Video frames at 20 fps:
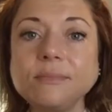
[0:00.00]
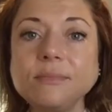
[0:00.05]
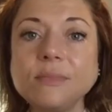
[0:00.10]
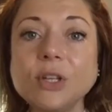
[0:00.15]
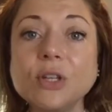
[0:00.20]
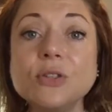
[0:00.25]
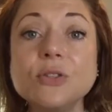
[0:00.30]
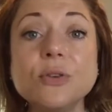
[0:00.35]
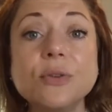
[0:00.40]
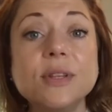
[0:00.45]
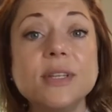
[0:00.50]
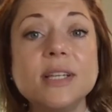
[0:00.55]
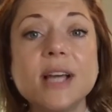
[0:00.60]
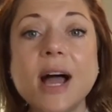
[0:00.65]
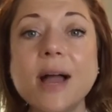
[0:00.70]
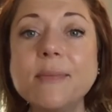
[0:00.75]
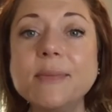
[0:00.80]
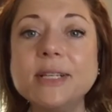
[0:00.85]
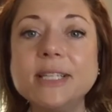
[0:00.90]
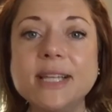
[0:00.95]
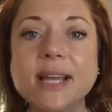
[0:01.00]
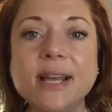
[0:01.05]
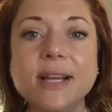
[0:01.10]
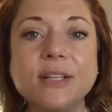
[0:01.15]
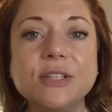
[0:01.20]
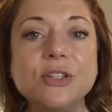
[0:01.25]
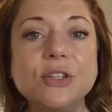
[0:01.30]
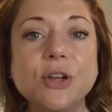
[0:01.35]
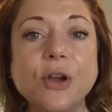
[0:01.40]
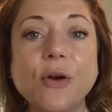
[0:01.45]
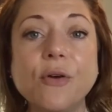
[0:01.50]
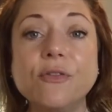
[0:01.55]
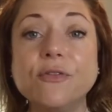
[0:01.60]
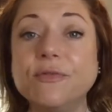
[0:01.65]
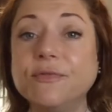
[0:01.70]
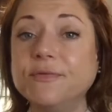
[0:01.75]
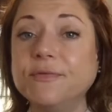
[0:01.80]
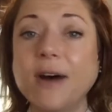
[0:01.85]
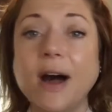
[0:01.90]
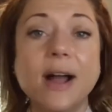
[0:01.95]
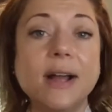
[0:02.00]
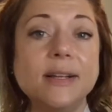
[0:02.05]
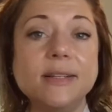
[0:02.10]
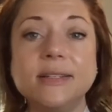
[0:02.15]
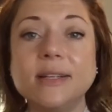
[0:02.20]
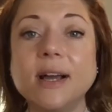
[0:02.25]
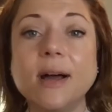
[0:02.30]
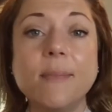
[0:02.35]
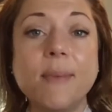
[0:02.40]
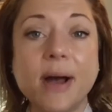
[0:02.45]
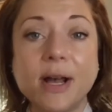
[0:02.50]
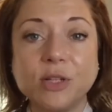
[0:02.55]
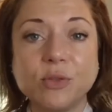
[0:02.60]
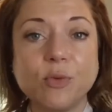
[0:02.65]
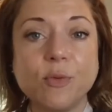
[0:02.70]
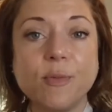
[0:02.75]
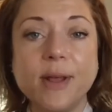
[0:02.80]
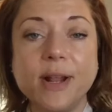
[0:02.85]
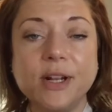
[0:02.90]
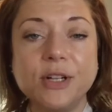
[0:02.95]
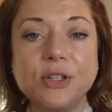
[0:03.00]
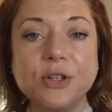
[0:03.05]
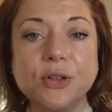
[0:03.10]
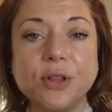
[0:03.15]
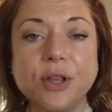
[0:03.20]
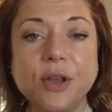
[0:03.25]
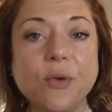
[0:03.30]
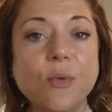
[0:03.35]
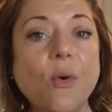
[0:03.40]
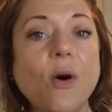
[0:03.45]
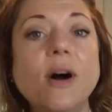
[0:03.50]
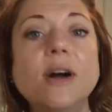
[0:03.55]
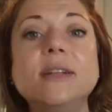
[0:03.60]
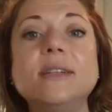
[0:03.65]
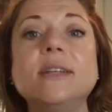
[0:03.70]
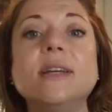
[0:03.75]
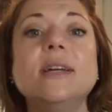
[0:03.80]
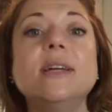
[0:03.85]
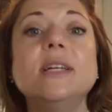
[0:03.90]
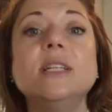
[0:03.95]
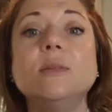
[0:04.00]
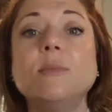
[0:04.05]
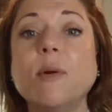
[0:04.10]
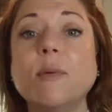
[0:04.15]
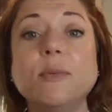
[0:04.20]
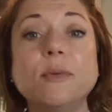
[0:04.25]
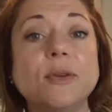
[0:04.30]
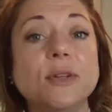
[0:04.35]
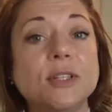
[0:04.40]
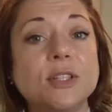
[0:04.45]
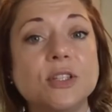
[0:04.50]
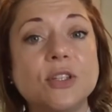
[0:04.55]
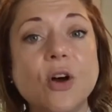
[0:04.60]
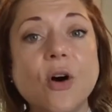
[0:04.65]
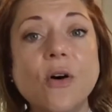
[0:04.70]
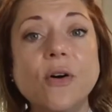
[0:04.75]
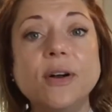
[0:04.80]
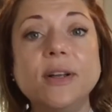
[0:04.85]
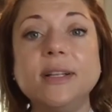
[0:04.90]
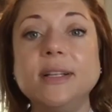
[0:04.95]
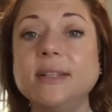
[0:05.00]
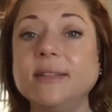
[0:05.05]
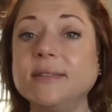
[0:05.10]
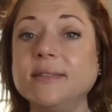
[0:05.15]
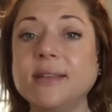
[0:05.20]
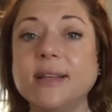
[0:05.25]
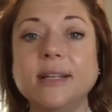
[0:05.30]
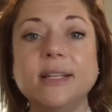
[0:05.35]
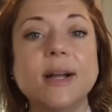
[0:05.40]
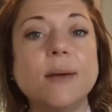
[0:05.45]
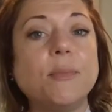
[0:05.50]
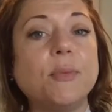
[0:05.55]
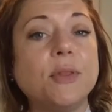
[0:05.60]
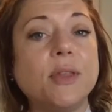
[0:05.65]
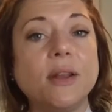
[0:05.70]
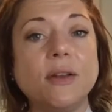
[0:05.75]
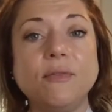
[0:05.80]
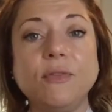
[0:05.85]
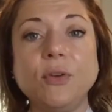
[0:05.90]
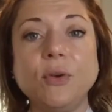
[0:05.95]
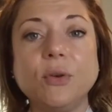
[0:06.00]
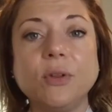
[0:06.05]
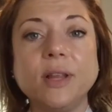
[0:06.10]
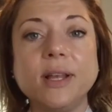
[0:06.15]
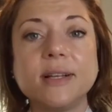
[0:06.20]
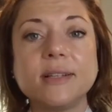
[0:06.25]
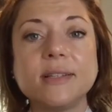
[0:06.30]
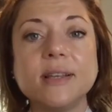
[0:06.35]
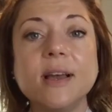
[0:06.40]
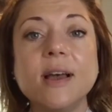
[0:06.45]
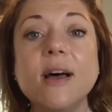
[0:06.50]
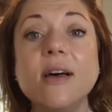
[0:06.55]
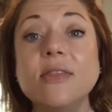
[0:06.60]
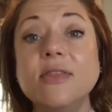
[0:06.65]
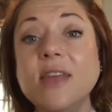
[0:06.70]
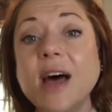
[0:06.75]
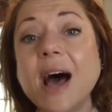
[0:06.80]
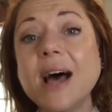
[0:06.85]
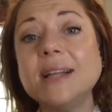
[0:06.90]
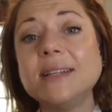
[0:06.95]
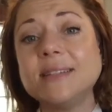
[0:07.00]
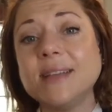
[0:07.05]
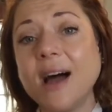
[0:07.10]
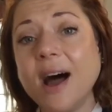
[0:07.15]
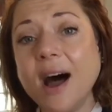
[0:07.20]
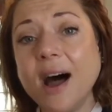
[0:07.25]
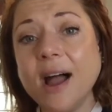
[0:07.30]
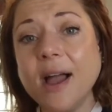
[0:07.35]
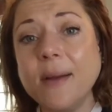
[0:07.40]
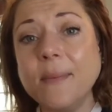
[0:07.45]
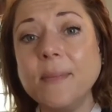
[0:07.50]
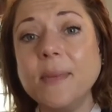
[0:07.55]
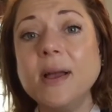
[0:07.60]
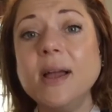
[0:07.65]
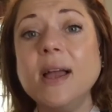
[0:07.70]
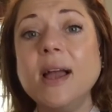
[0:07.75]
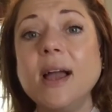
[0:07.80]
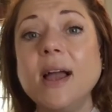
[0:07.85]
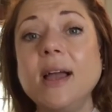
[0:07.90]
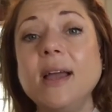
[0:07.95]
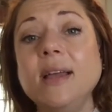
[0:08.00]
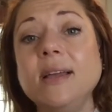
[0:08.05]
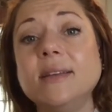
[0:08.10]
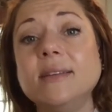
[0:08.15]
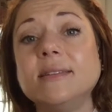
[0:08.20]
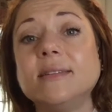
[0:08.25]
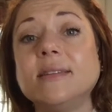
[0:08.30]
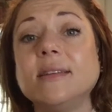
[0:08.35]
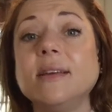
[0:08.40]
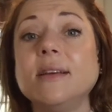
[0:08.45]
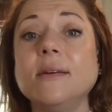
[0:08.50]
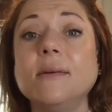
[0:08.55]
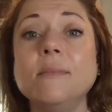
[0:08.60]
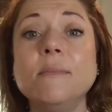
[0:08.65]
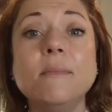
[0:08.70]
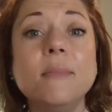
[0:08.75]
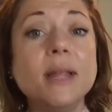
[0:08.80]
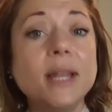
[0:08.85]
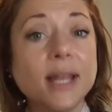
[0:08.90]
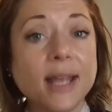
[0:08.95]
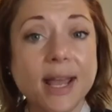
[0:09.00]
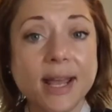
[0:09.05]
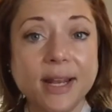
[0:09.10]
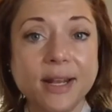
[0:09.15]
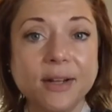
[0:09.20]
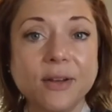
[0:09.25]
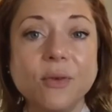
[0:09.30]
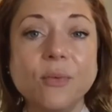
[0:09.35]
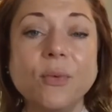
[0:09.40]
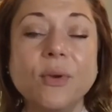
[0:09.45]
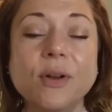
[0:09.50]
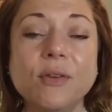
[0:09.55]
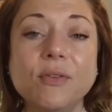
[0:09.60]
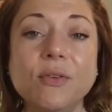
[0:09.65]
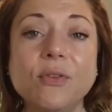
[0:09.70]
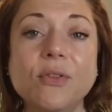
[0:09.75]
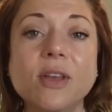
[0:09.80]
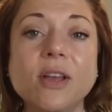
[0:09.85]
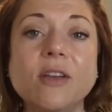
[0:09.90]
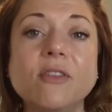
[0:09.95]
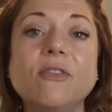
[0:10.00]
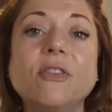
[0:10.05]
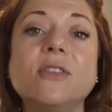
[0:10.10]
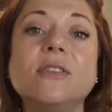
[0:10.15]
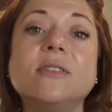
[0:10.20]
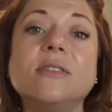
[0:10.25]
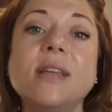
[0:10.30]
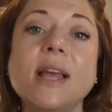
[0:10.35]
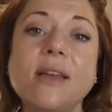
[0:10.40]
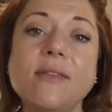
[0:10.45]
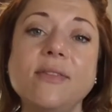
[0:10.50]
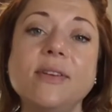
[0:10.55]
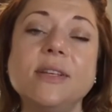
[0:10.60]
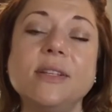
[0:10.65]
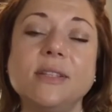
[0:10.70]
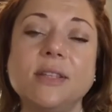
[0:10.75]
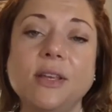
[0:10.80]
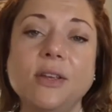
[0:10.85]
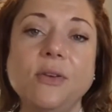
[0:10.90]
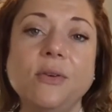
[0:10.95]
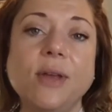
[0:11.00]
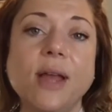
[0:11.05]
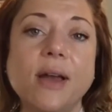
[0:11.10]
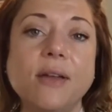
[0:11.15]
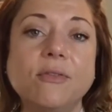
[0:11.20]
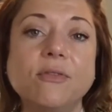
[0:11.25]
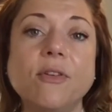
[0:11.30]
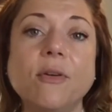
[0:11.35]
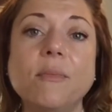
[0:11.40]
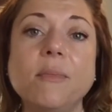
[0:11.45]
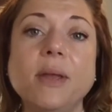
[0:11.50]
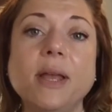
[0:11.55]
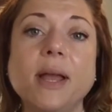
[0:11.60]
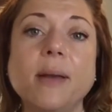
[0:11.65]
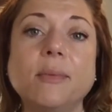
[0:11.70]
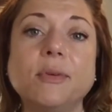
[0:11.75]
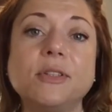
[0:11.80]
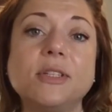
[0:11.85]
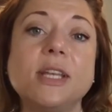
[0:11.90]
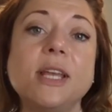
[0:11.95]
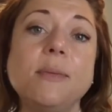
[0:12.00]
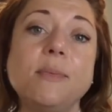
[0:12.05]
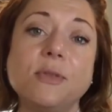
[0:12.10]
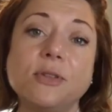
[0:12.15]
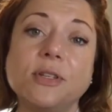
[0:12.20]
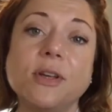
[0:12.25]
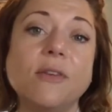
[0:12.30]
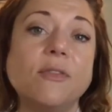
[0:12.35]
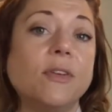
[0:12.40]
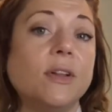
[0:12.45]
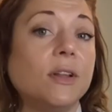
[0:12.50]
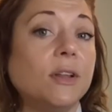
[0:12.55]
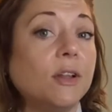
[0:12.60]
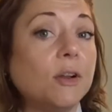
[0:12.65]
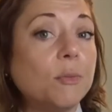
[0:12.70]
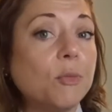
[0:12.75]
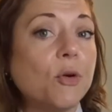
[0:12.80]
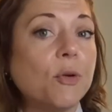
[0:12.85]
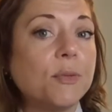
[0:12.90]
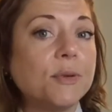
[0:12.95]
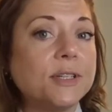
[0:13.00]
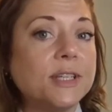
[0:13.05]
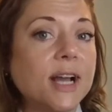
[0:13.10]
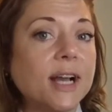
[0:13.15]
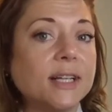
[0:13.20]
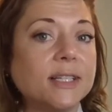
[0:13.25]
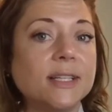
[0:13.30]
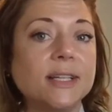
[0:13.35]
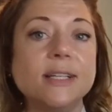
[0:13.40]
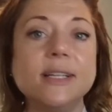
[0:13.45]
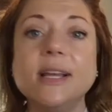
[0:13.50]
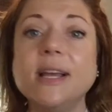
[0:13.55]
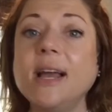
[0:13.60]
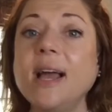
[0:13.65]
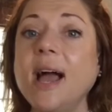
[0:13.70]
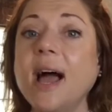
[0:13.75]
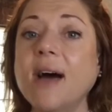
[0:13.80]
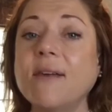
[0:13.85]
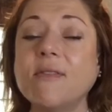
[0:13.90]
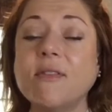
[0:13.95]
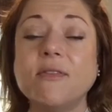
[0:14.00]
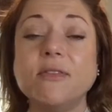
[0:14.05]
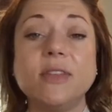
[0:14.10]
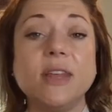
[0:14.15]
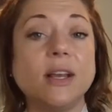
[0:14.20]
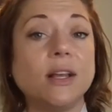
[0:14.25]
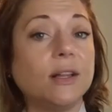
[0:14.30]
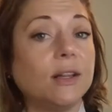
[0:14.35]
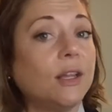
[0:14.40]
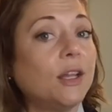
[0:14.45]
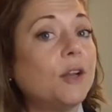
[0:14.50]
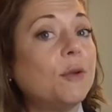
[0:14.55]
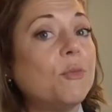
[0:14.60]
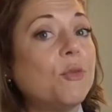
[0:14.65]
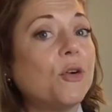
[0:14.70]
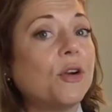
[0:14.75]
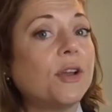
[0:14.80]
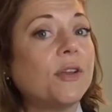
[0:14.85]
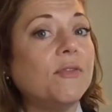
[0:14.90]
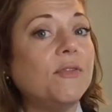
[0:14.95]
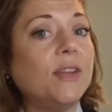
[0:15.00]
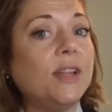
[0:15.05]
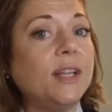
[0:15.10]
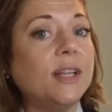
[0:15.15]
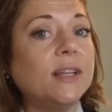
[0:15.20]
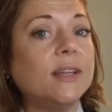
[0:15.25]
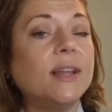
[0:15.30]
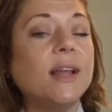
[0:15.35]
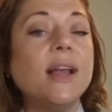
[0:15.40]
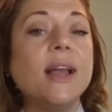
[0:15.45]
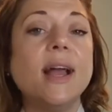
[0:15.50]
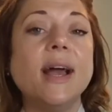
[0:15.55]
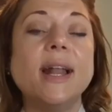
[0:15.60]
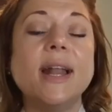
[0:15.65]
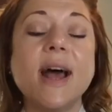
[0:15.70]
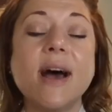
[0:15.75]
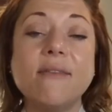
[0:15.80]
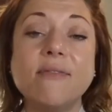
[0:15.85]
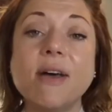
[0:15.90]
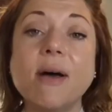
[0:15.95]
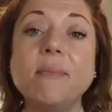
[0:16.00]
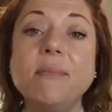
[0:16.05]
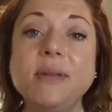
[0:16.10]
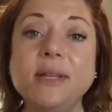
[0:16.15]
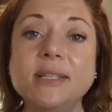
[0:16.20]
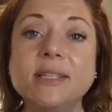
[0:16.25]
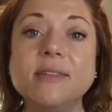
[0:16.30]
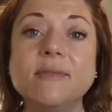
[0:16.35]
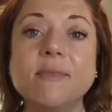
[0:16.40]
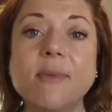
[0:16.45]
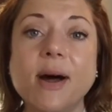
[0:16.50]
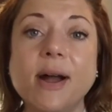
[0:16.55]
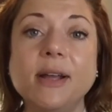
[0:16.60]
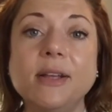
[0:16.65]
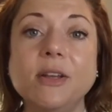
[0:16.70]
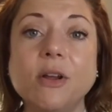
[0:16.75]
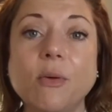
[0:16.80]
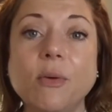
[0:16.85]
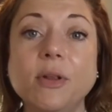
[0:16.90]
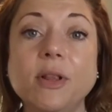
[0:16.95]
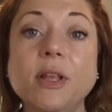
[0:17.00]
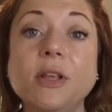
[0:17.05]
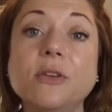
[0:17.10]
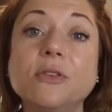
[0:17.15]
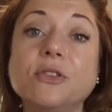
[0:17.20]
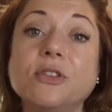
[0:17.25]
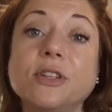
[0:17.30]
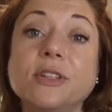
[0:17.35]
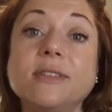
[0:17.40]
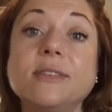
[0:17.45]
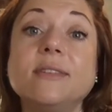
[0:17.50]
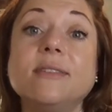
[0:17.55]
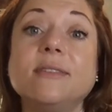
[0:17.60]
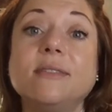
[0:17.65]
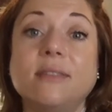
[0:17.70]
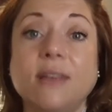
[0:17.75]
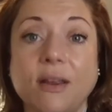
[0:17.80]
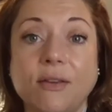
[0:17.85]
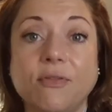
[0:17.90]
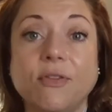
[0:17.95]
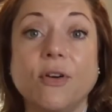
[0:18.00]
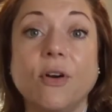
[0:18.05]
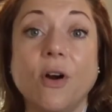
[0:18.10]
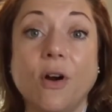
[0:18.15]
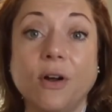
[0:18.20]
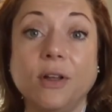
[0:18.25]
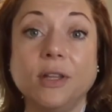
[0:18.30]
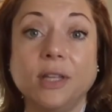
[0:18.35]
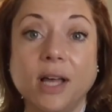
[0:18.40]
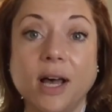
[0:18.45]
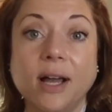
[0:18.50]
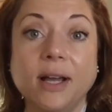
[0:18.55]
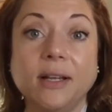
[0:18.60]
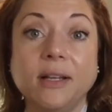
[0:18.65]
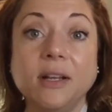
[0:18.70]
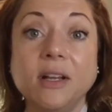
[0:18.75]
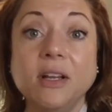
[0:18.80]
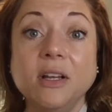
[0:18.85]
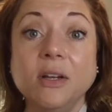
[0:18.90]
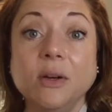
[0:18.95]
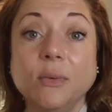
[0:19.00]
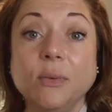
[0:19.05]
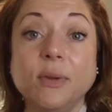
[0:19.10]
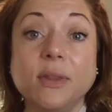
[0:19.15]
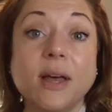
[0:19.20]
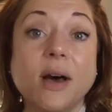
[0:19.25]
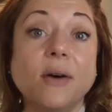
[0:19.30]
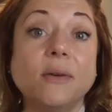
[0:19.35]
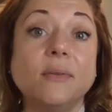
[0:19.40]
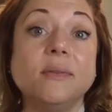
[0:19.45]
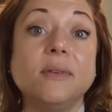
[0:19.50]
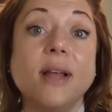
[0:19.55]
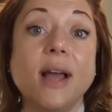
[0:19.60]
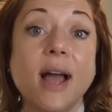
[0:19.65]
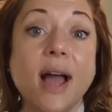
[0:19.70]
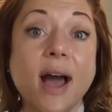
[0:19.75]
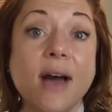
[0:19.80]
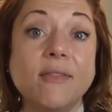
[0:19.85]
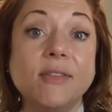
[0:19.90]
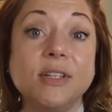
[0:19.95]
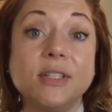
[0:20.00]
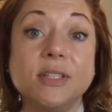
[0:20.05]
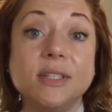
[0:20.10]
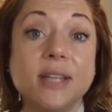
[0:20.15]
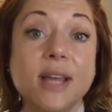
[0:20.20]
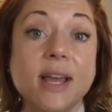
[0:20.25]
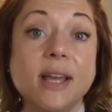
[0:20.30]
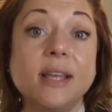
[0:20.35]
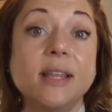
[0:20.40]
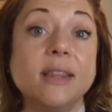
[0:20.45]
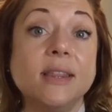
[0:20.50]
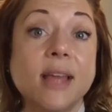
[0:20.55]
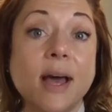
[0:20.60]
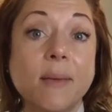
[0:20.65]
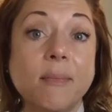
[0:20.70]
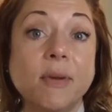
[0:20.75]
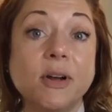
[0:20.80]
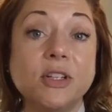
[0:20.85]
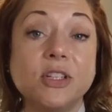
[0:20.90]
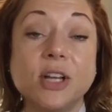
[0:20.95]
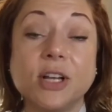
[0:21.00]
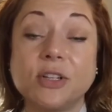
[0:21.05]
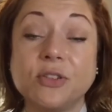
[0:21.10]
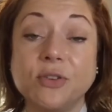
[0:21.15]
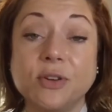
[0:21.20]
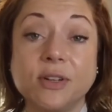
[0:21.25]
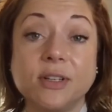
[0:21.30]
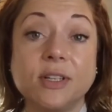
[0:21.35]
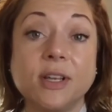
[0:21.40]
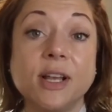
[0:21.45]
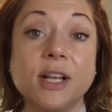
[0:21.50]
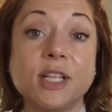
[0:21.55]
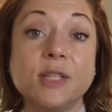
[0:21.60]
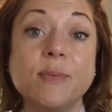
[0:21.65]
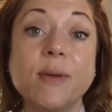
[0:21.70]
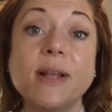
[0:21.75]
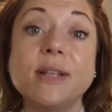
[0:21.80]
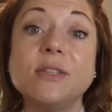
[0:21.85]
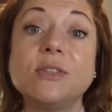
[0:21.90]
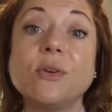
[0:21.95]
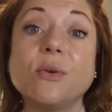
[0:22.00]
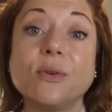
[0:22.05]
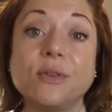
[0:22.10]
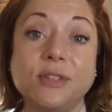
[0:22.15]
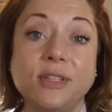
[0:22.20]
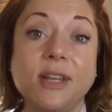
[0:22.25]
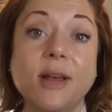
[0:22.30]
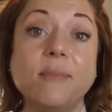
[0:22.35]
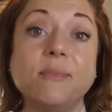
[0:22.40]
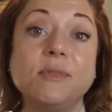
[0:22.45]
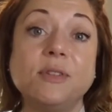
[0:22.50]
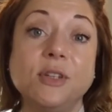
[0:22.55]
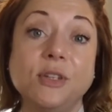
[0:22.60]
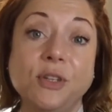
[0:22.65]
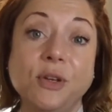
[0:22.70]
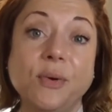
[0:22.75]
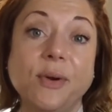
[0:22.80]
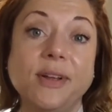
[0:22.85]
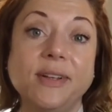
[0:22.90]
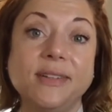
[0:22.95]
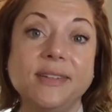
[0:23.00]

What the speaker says: So the time it takes to go find a password manager that you want, to be able to install it, set it up within a few clicks, that time is mitigated whenever you think of the savings that you get from being able to keep yourself a little more protected, have everything a little more convenient, and have that peace of mind knowing that you're just safer online without having to take that much extra expense or steps to do it.